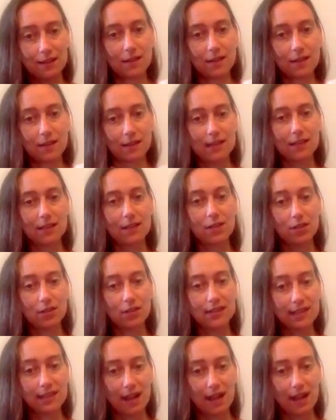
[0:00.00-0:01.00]
to listen to
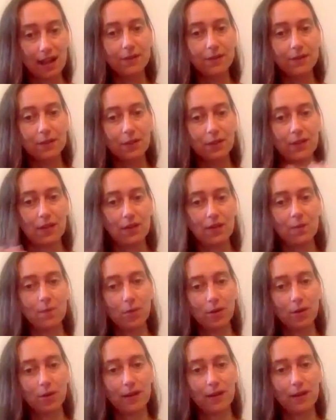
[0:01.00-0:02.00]
yourself so that you're
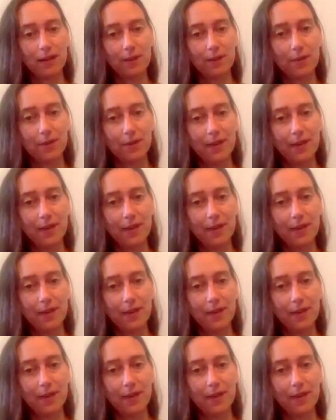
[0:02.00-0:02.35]
more available